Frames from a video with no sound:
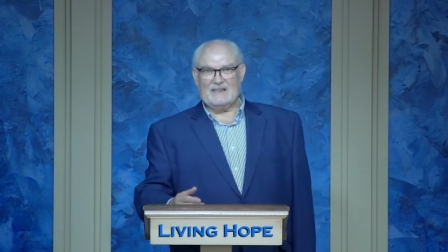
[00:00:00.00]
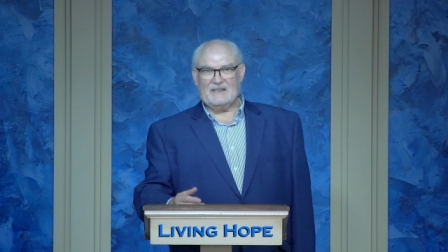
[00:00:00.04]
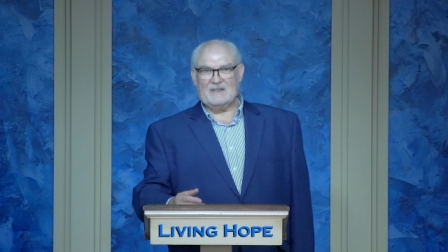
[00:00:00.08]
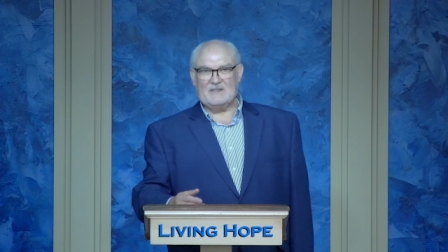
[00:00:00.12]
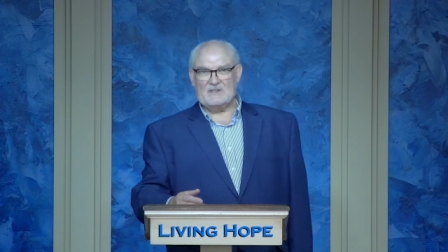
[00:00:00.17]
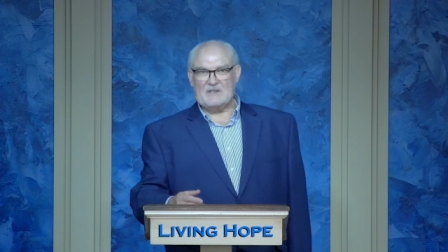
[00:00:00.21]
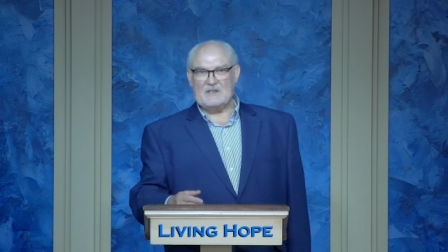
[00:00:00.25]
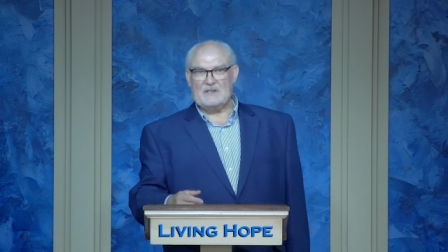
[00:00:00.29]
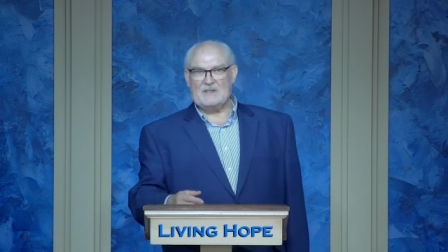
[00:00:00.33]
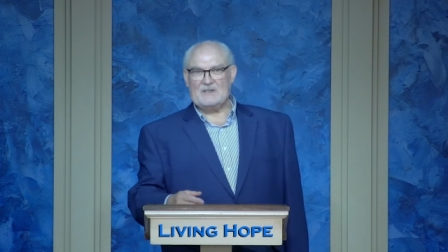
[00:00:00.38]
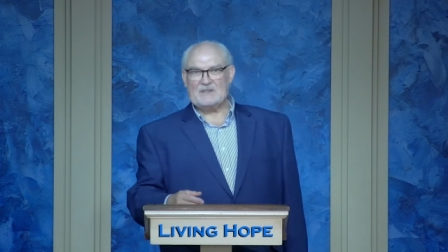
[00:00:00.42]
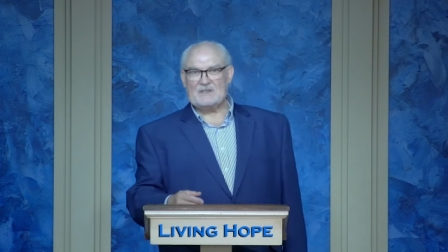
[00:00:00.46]

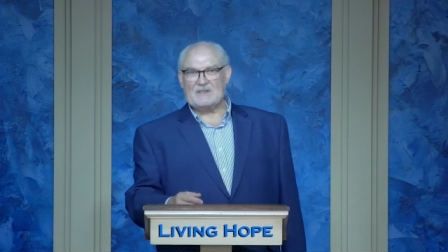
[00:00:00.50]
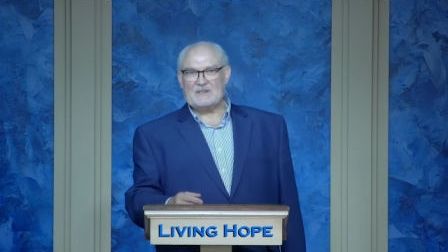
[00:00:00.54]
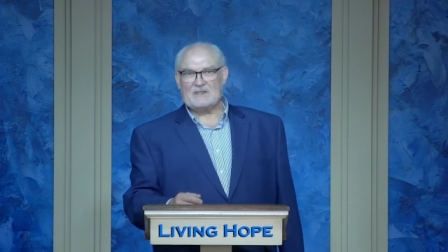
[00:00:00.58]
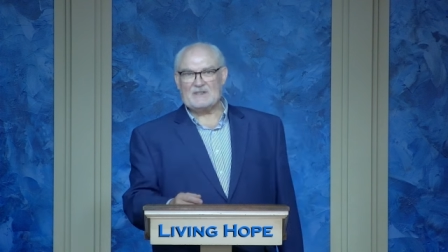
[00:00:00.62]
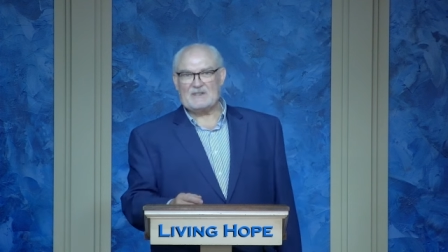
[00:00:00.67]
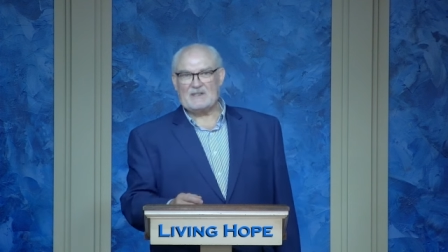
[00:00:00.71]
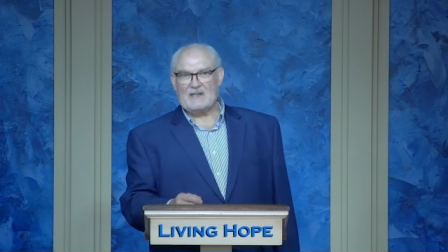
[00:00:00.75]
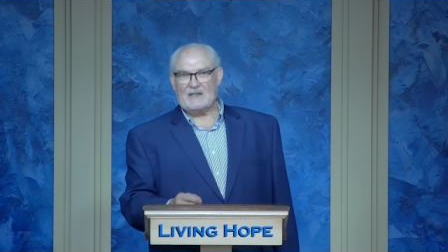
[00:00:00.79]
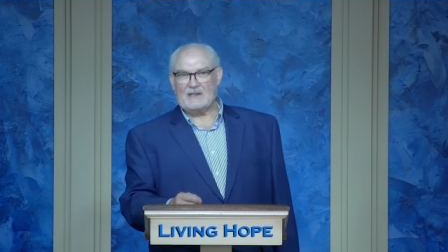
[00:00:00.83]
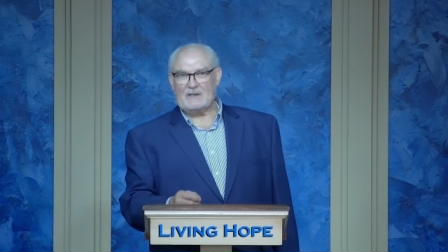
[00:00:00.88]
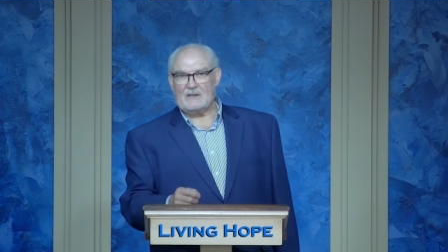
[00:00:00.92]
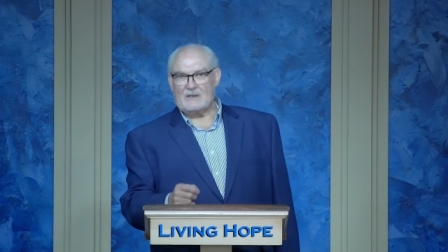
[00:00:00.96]

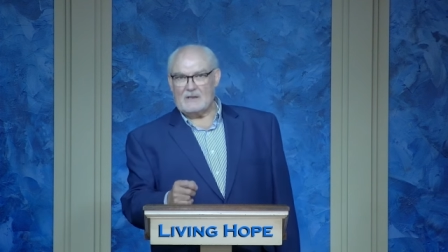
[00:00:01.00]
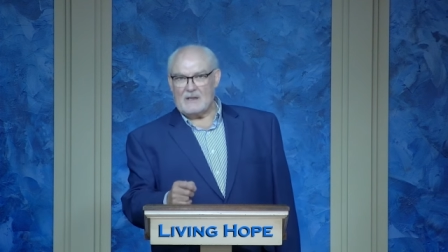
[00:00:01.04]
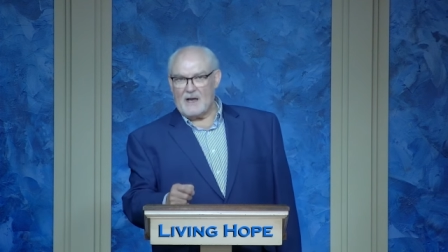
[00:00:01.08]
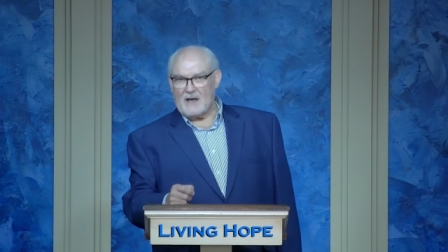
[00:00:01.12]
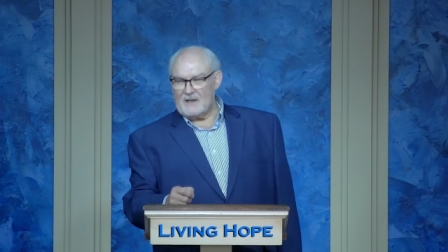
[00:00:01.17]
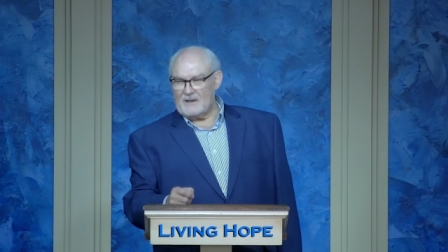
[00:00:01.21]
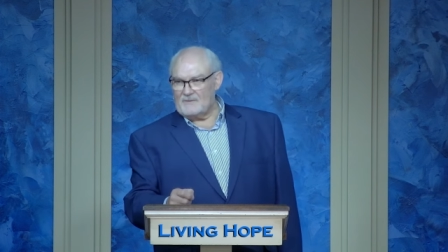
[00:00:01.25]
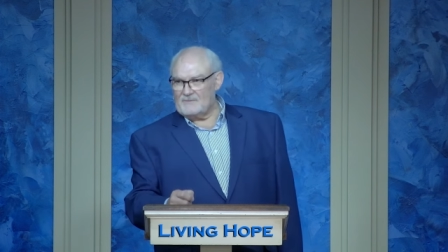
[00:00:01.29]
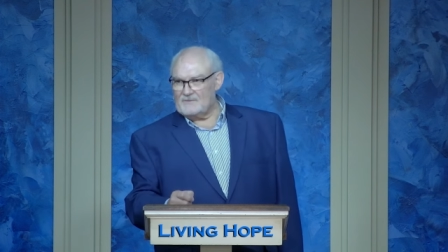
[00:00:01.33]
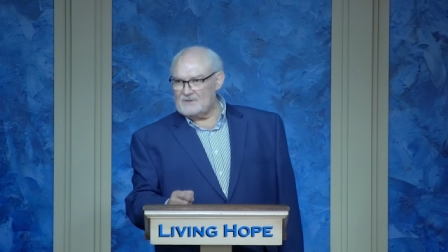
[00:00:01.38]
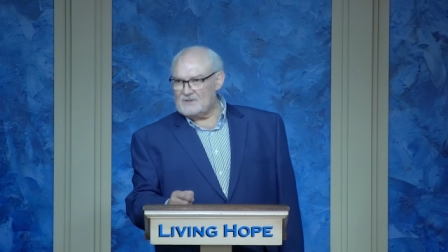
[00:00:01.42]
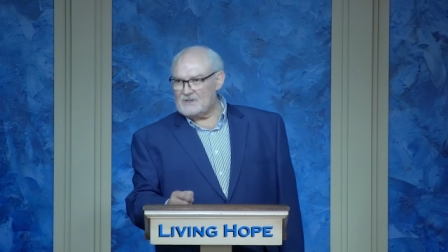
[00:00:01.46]
Jesus
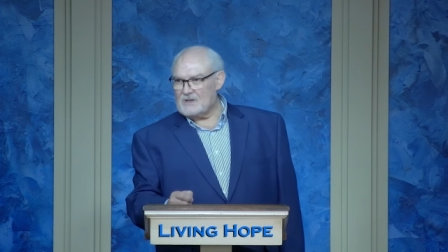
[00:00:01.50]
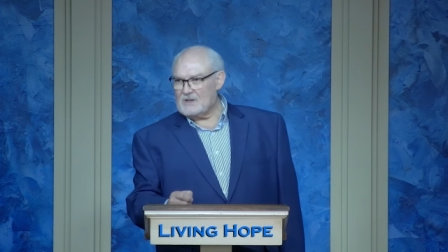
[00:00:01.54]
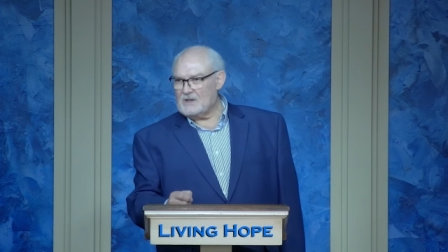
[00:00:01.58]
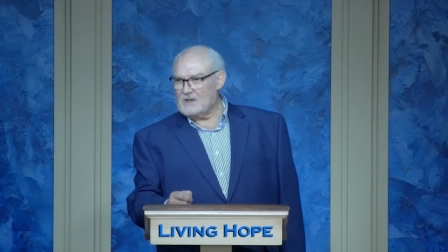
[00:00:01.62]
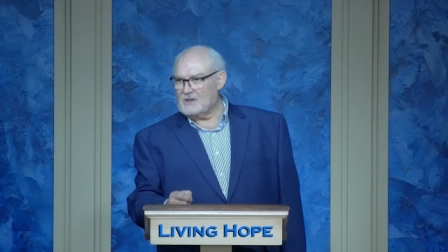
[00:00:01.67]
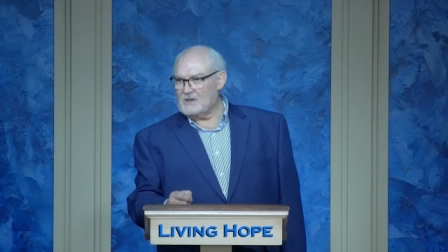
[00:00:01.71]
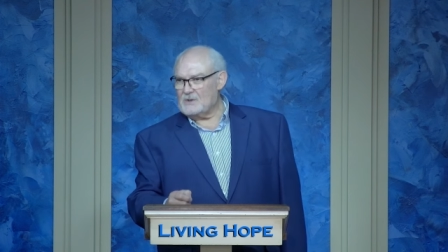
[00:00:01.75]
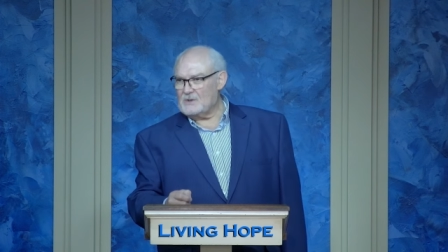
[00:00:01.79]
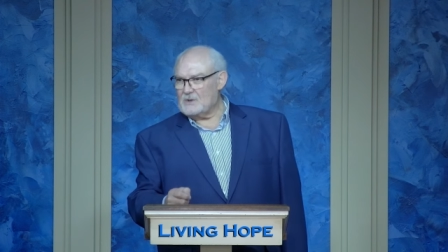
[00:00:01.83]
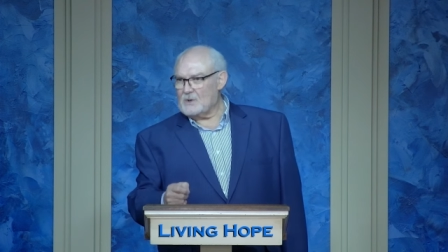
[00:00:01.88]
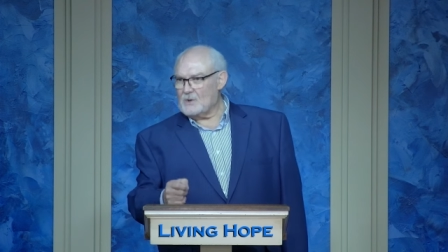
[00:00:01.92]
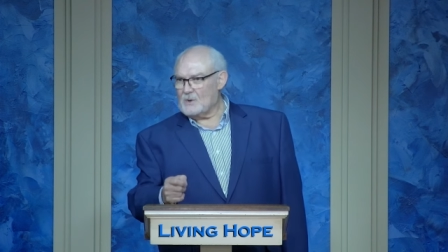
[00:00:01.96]
loves
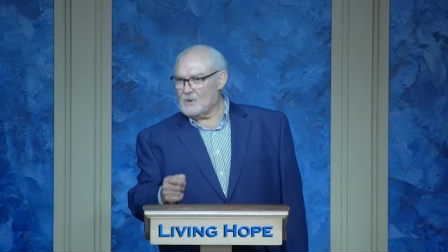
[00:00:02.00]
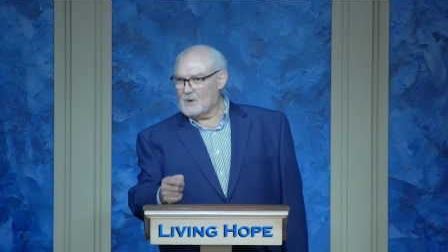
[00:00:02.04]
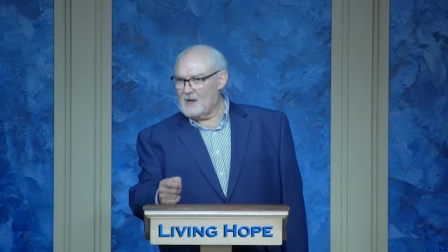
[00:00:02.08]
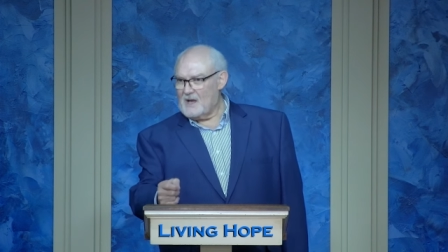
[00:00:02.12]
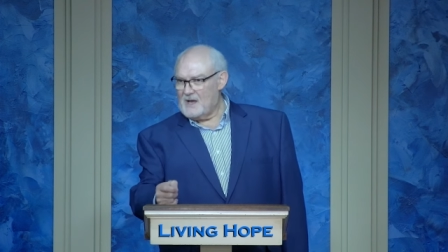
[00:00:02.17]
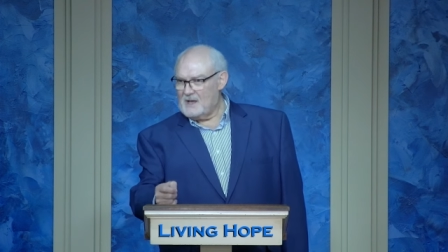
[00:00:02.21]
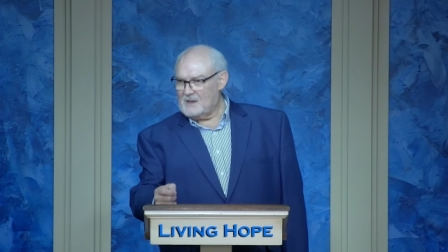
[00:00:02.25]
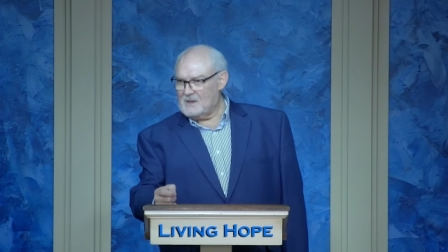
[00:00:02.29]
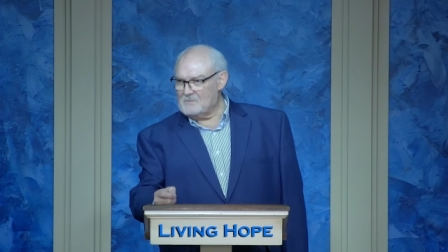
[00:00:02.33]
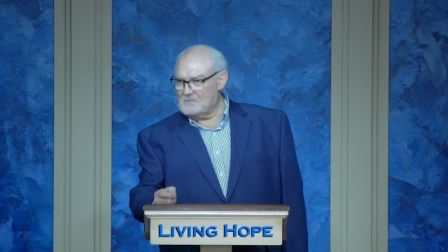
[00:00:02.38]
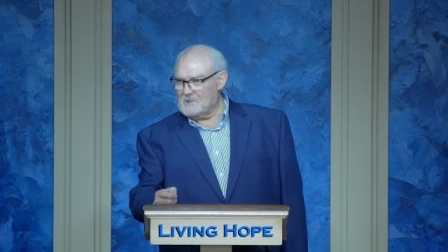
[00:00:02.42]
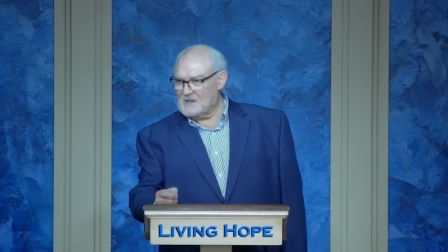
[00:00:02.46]
your
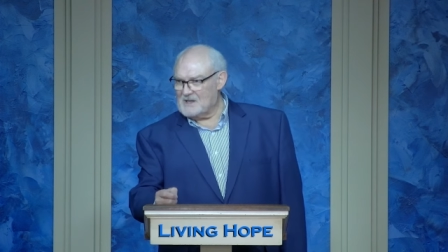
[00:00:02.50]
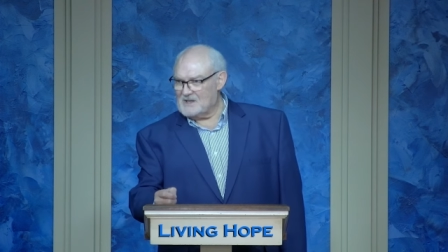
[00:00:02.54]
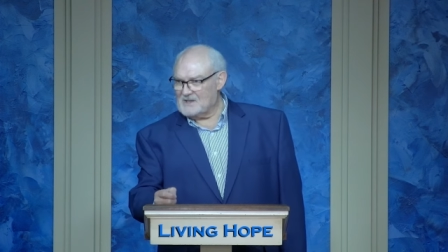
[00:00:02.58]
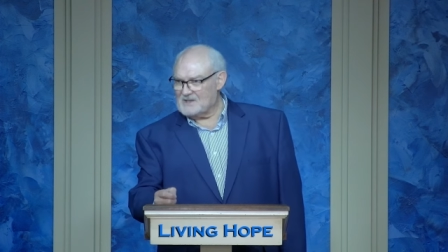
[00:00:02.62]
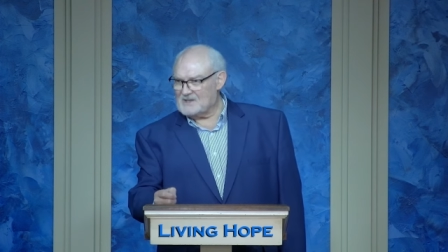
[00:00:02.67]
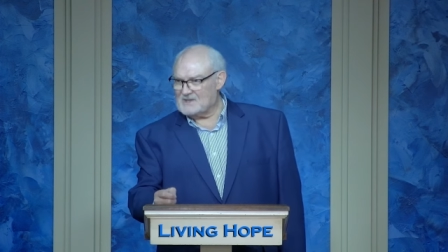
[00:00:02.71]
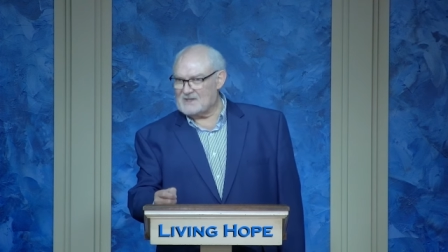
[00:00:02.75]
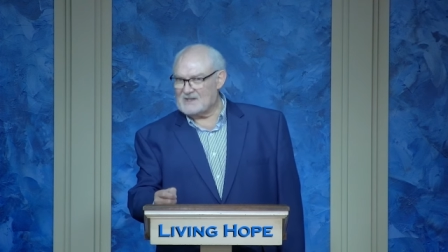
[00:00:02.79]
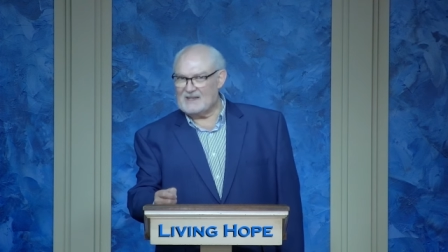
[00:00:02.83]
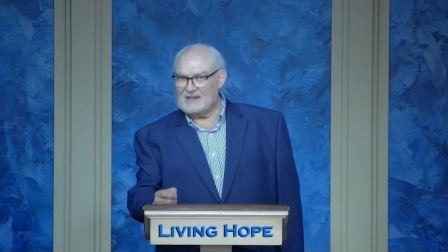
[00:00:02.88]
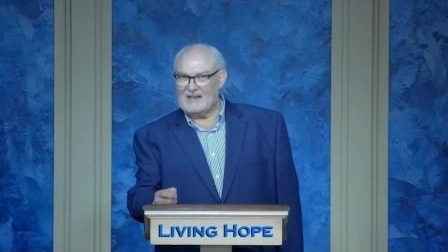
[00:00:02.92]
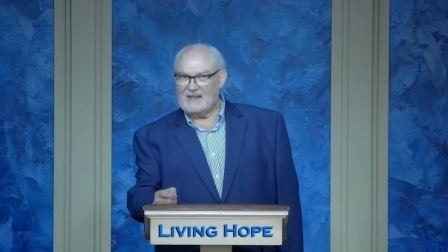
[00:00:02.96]

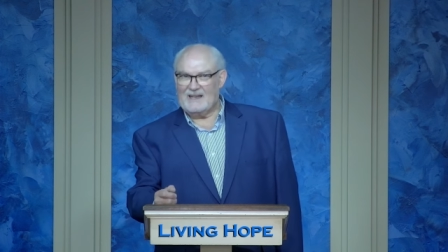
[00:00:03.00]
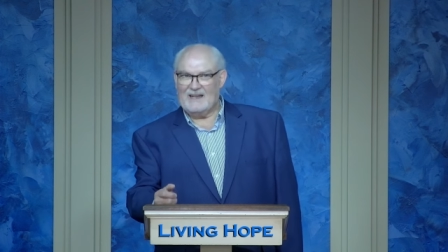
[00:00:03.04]
enemies,